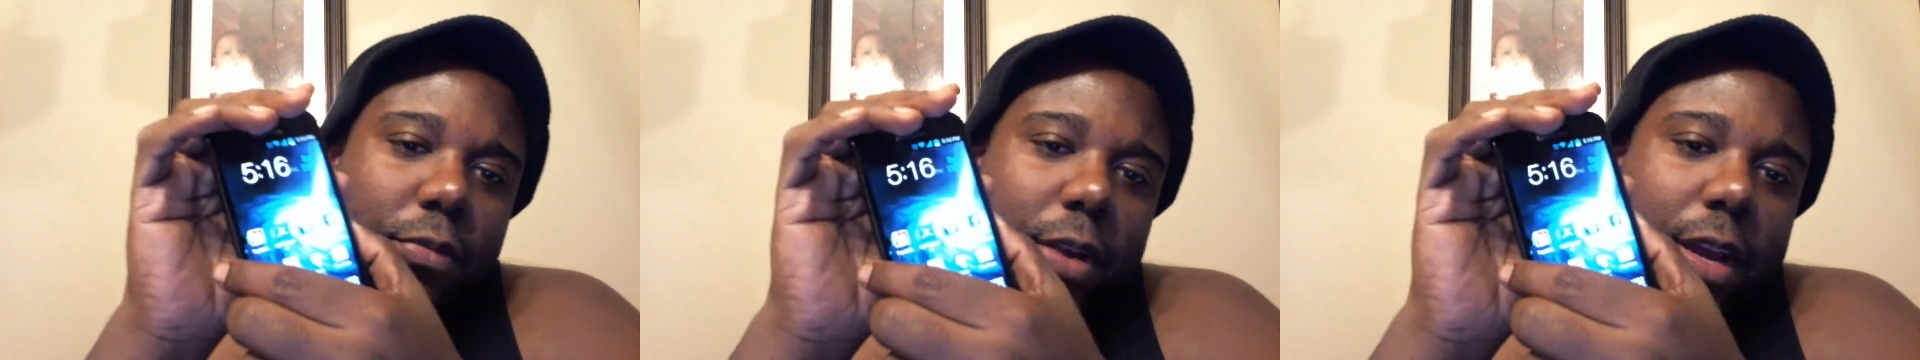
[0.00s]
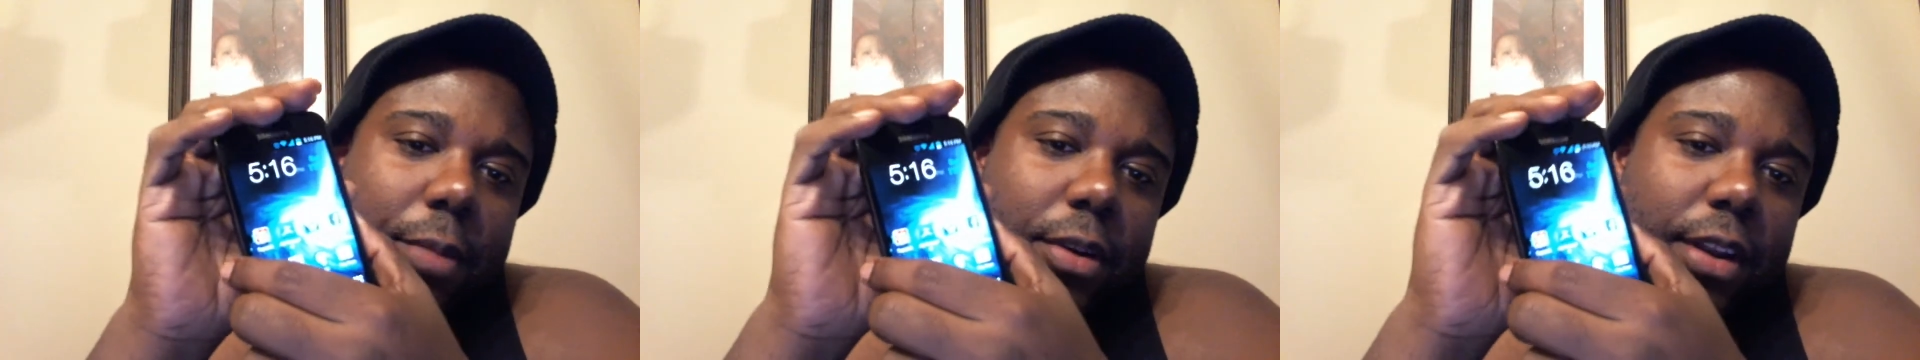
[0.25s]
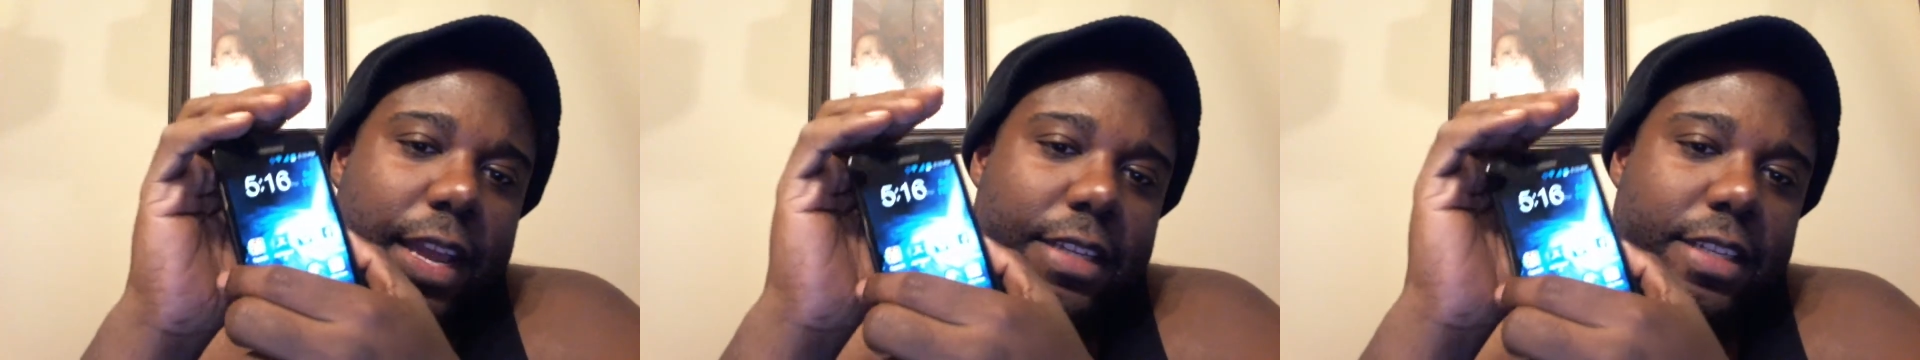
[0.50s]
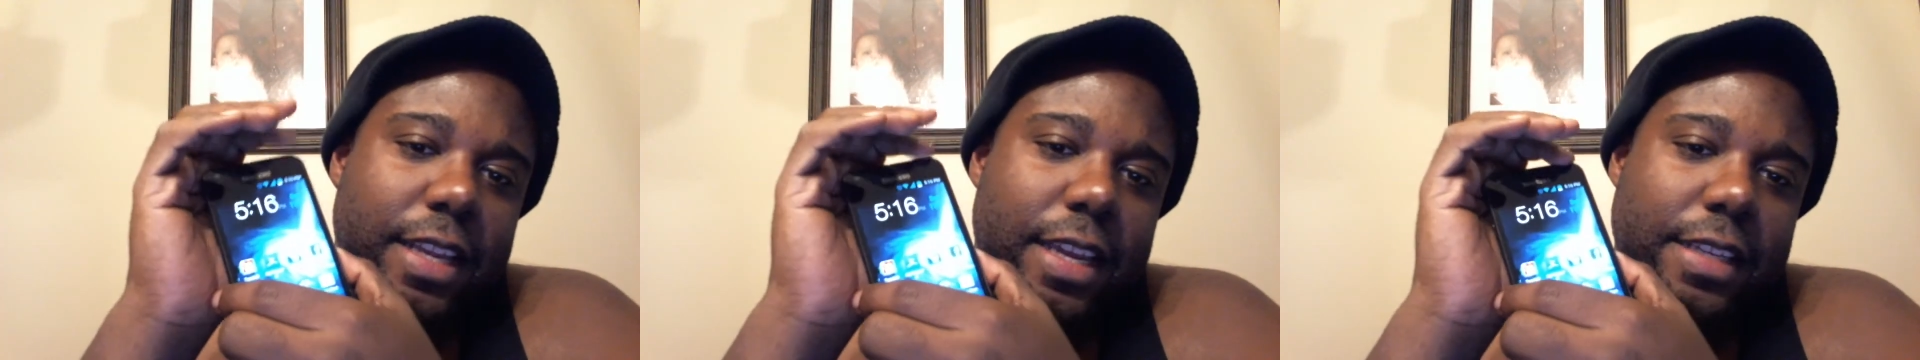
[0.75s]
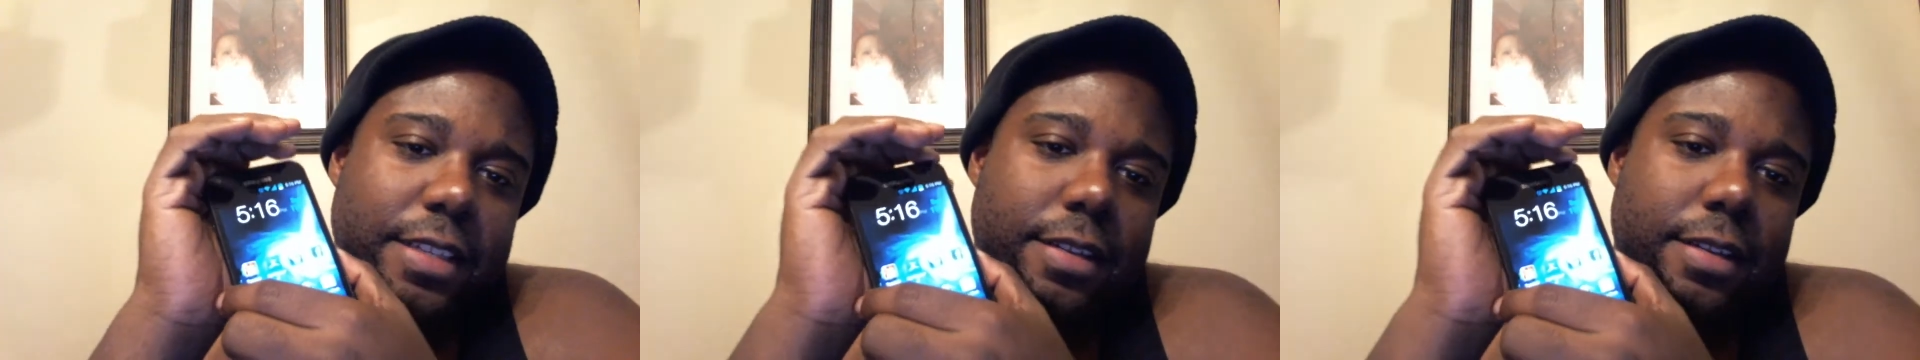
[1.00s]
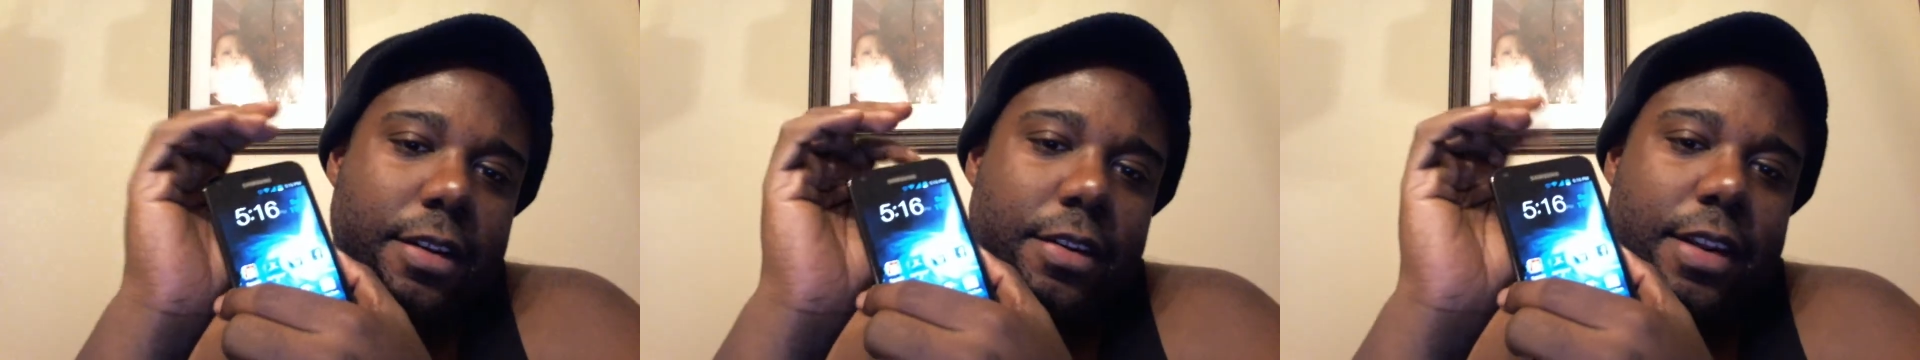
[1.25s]
ROM on
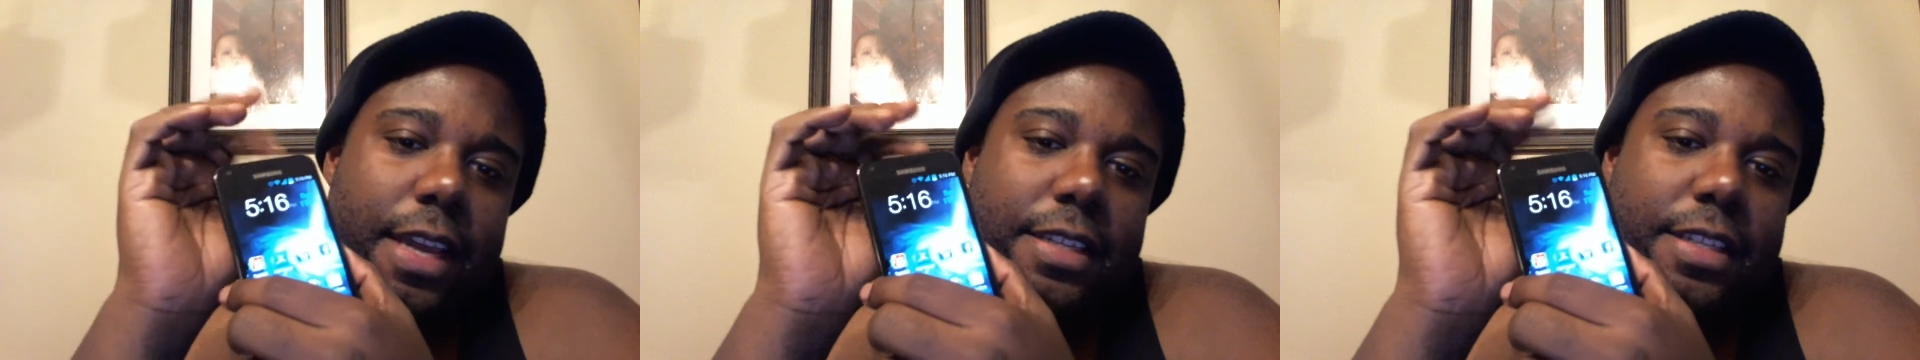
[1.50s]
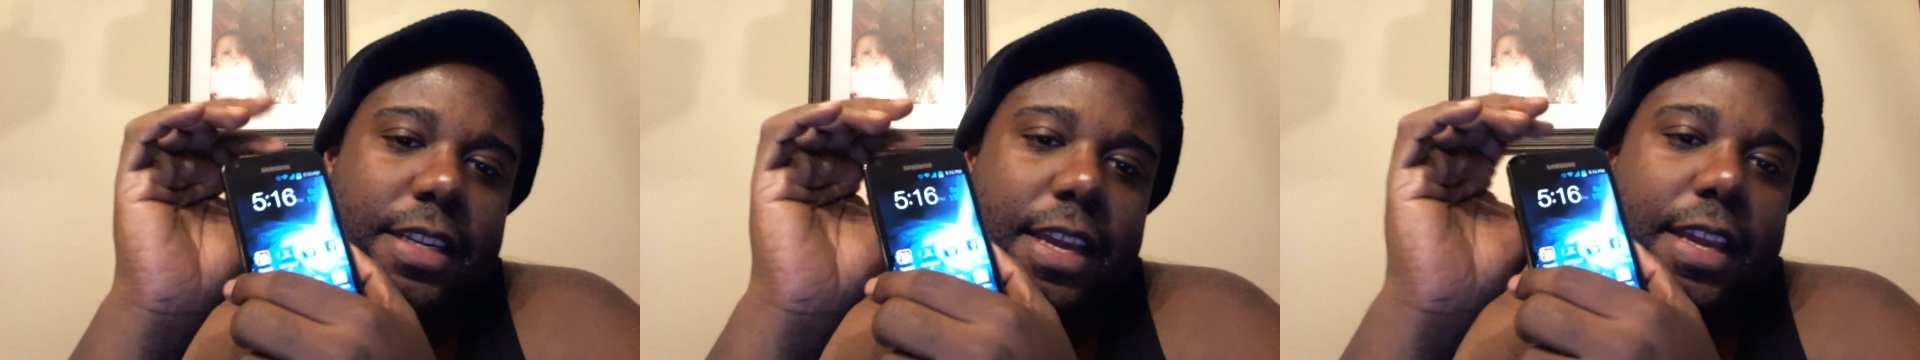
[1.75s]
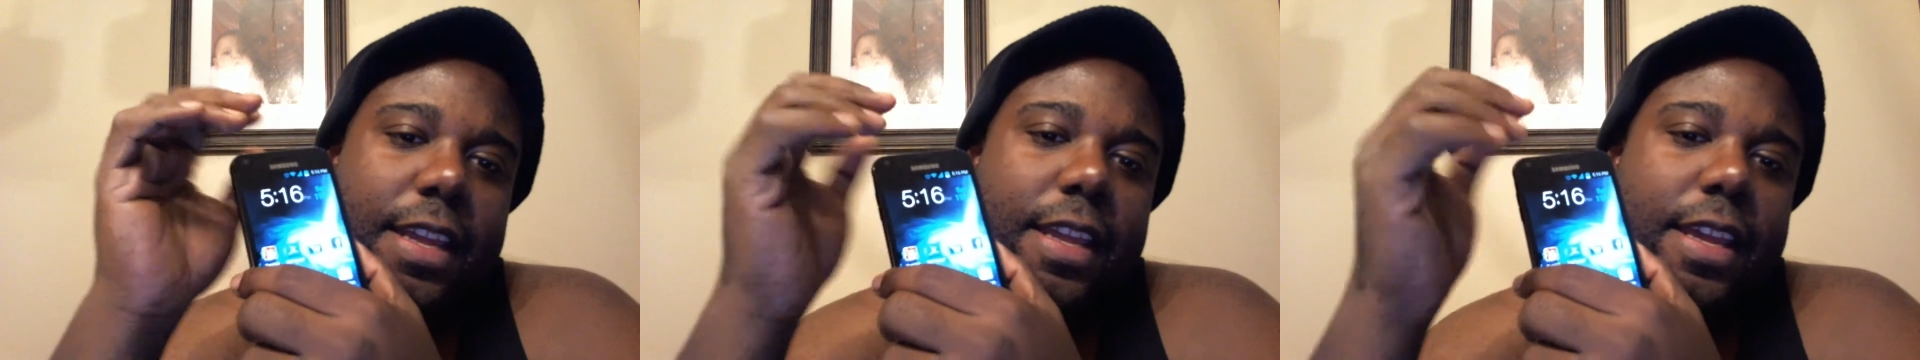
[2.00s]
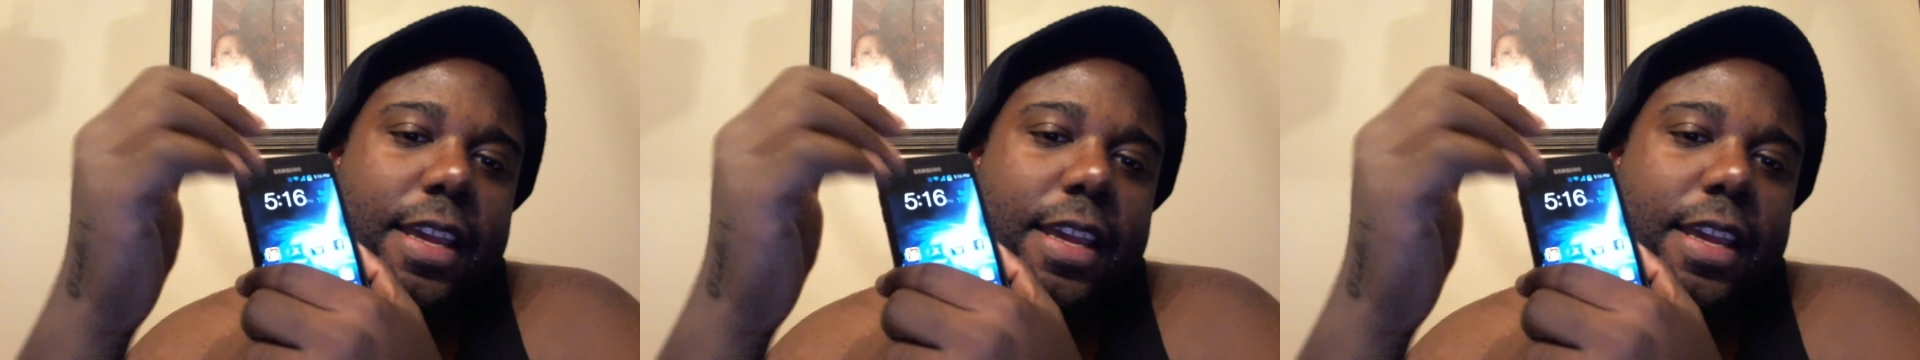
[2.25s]
XX on XDA.